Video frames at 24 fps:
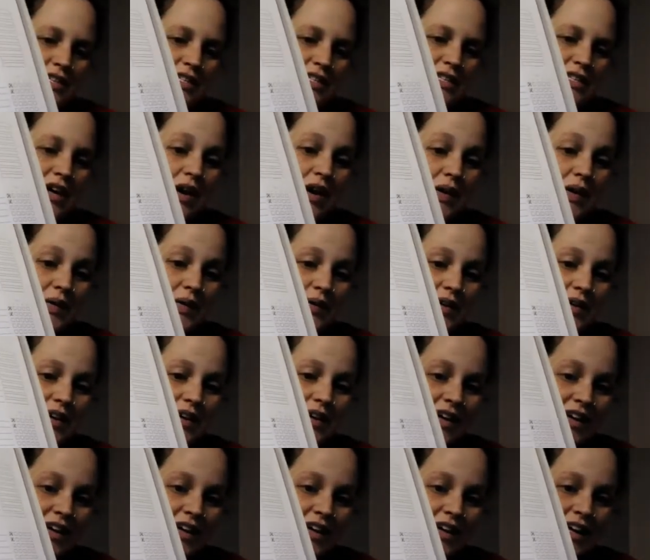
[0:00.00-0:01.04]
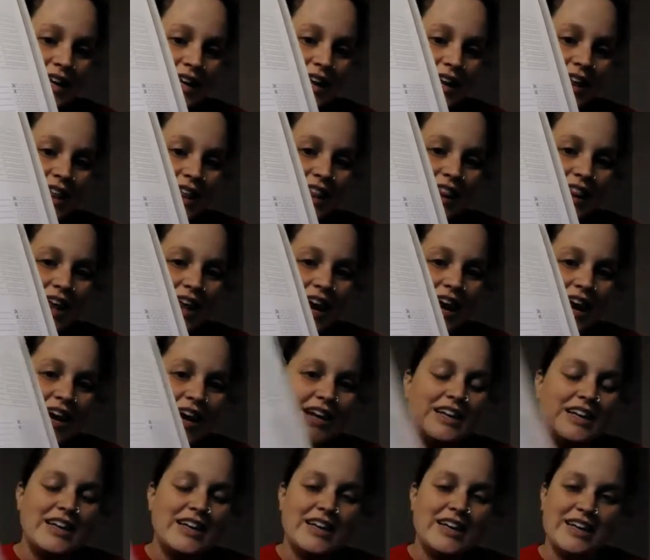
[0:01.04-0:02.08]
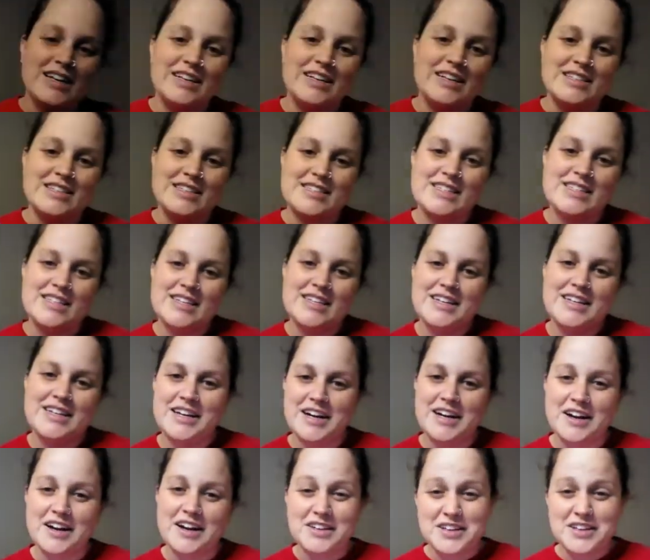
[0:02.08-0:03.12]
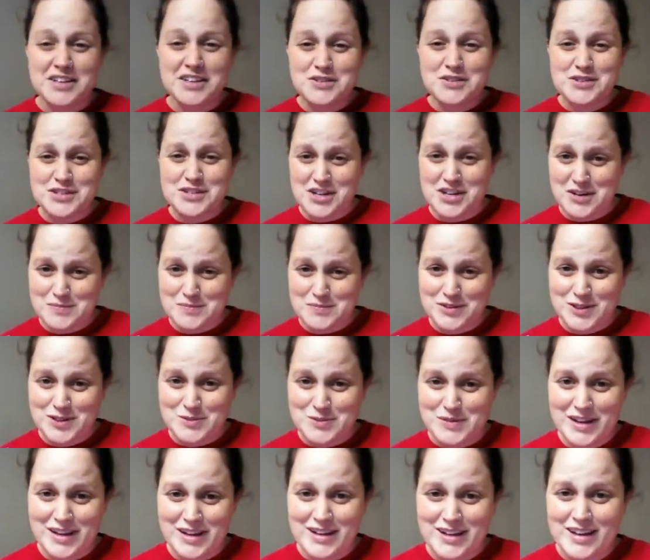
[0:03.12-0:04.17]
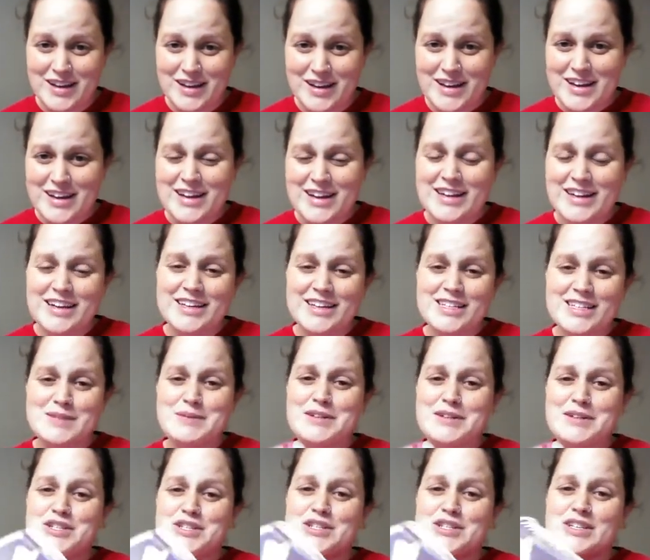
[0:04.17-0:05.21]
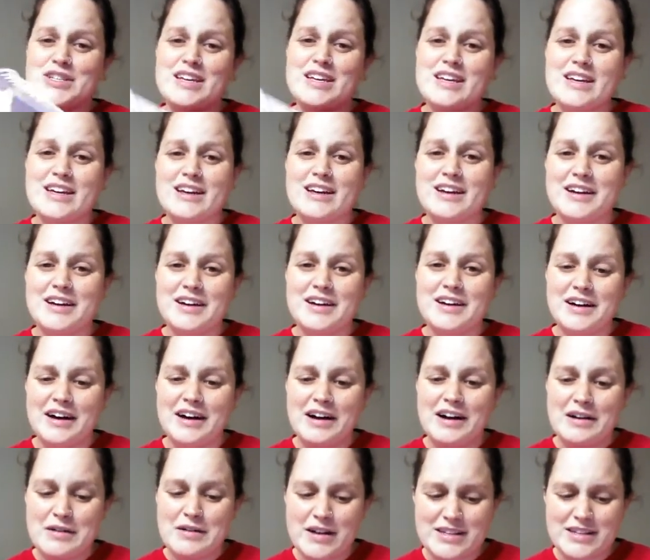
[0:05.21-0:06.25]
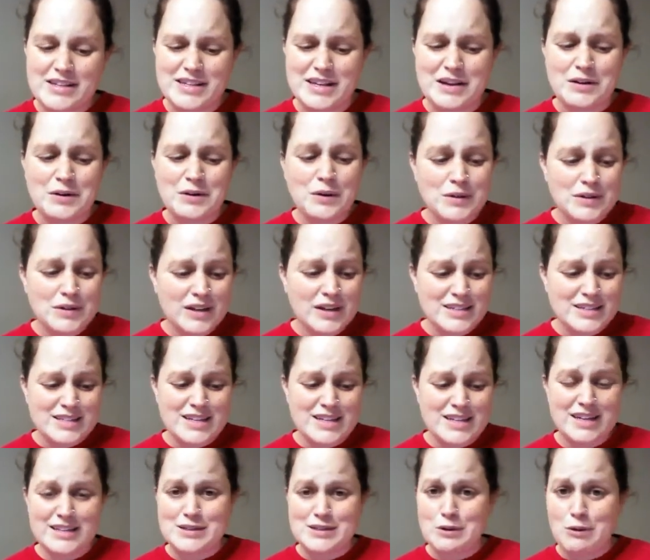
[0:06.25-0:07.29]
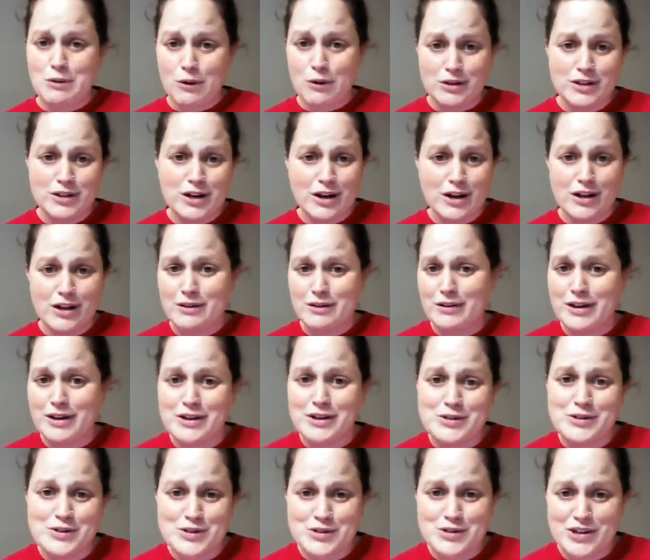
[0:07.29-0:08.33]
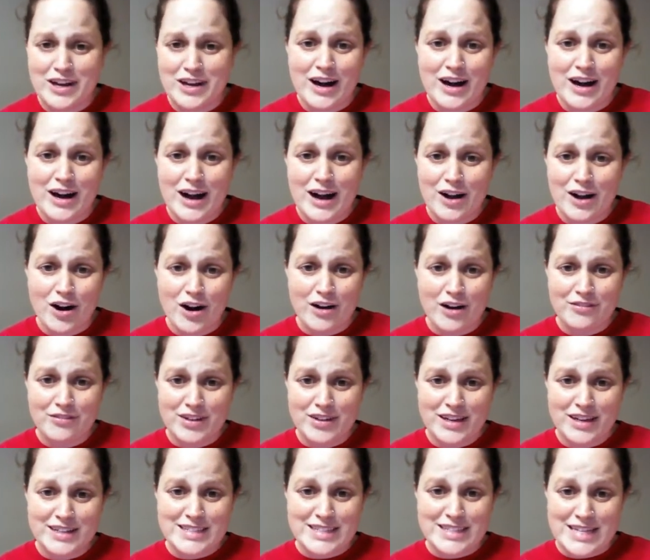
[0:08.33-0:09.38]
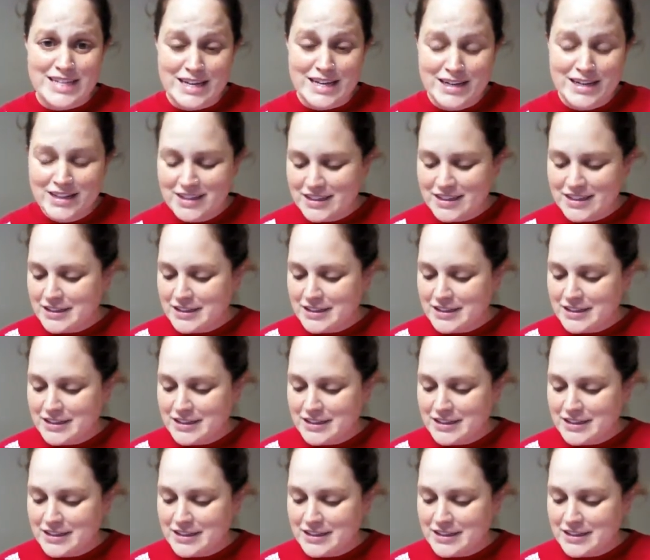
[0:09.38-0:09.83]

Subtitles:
So that is a huge accomplishment, especially as it gets colder. All I want to do is drink hot coffee and tea.